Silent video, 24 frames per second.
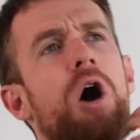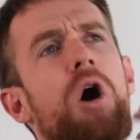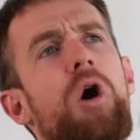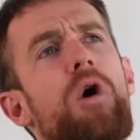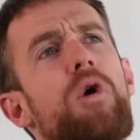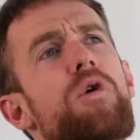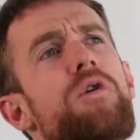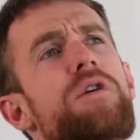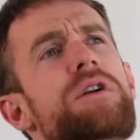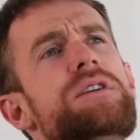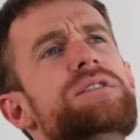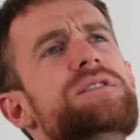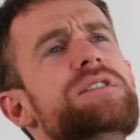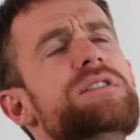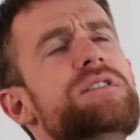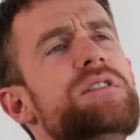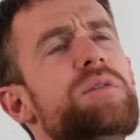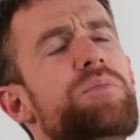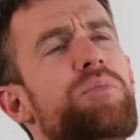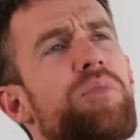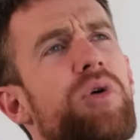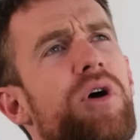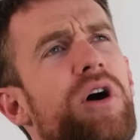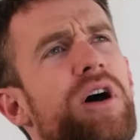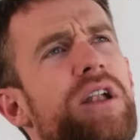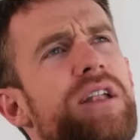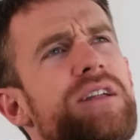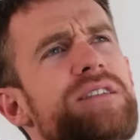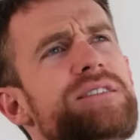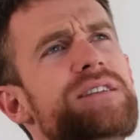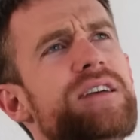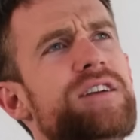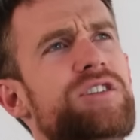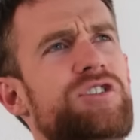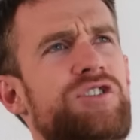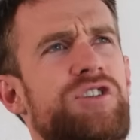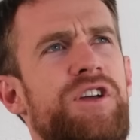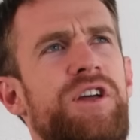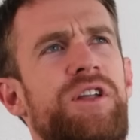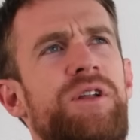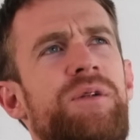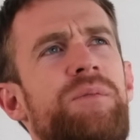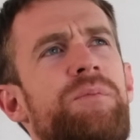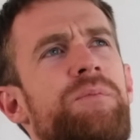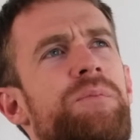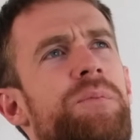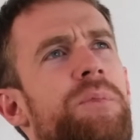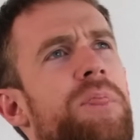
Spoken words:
Or is it the politician,